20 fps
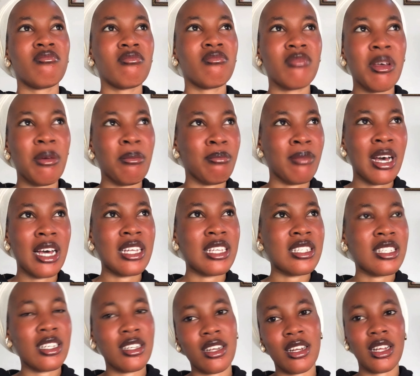a month
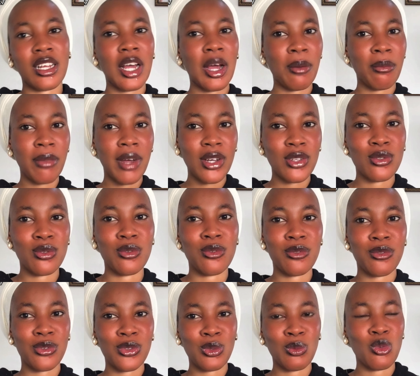and then come back to
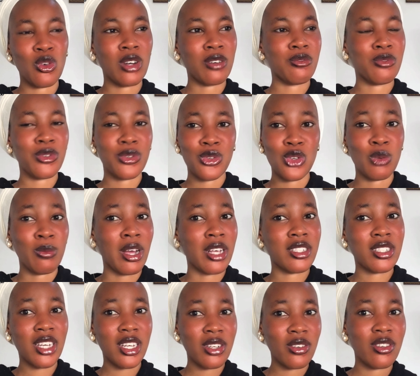film one video my
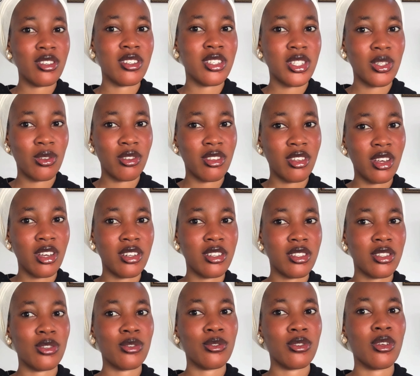channel is still there and it's
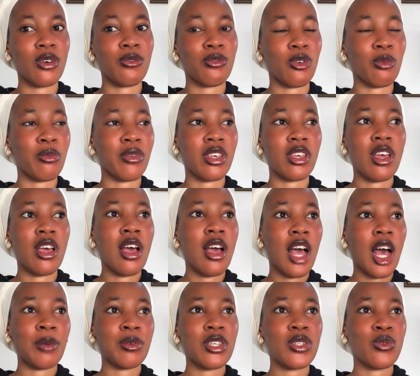still there for me
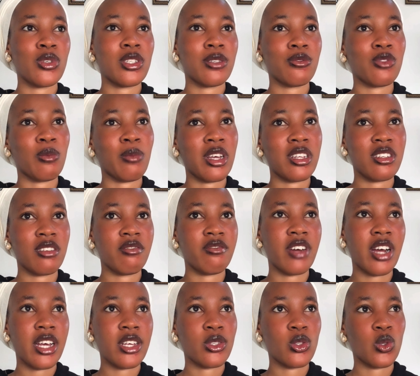I'm just waiting for my
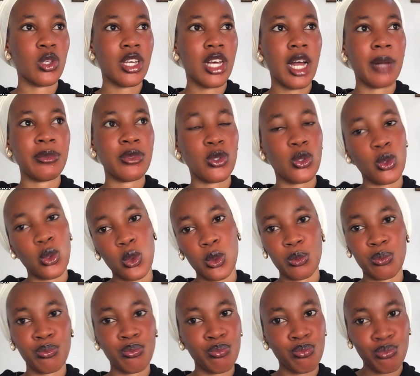device to come so
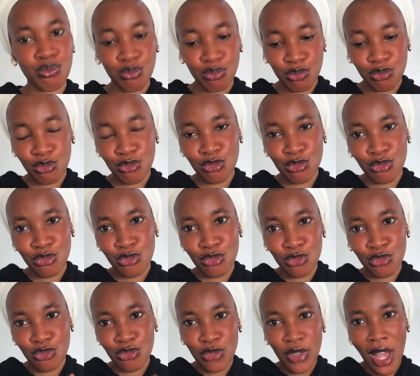
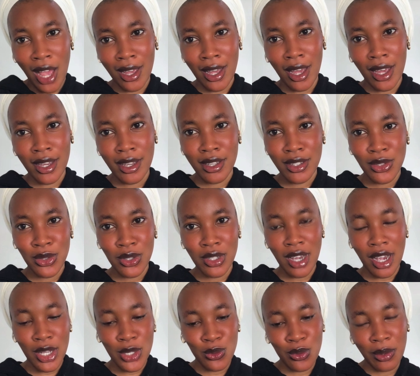I can hit you
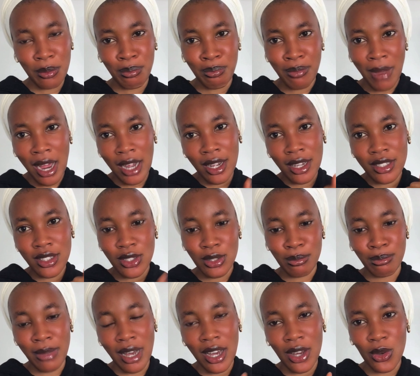guys with back to
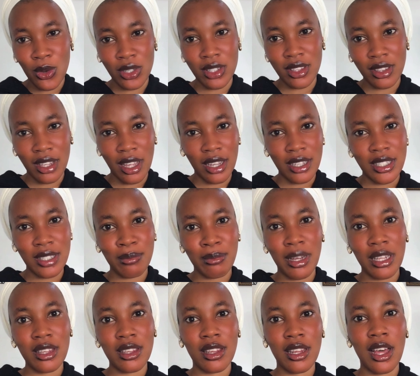back content
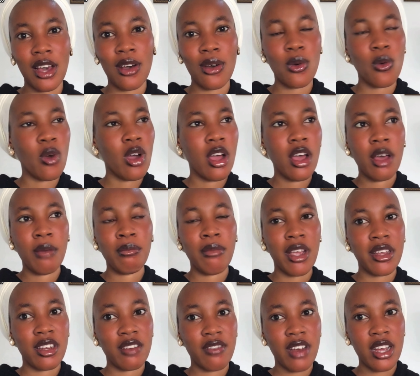but now my
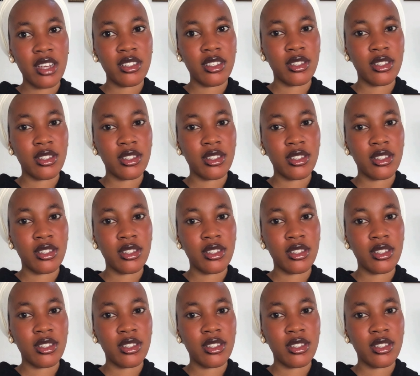device